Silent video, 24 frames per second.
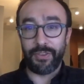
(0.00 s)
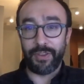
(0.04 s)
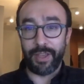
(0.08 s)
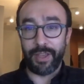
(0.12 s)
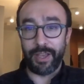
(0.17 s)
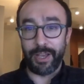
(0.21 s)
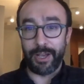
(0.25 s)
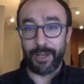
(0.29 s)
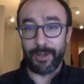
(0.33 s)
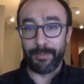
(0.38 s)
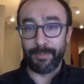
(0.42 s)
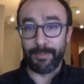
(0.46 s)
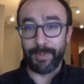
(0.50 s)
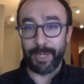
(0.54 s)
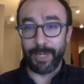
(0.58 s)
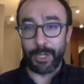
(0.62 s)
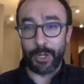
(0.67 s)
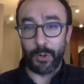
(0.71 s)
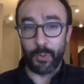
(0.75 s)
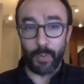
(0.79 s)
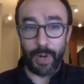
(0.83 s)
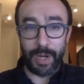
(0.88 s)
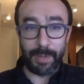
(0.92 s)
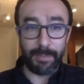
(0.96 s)
um, you
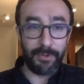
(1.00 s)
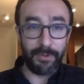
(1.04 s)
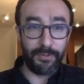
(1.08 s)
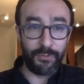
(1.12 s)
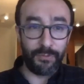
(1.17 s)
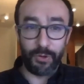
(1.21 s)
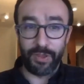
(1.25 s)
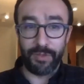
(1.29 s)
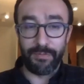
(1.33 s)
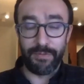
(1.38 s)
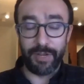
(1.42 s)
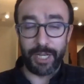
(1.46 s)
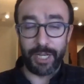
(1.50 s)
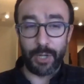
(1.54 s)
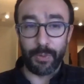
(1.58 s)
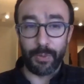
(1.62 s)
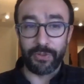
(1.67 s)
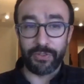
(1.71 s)
know, right before the video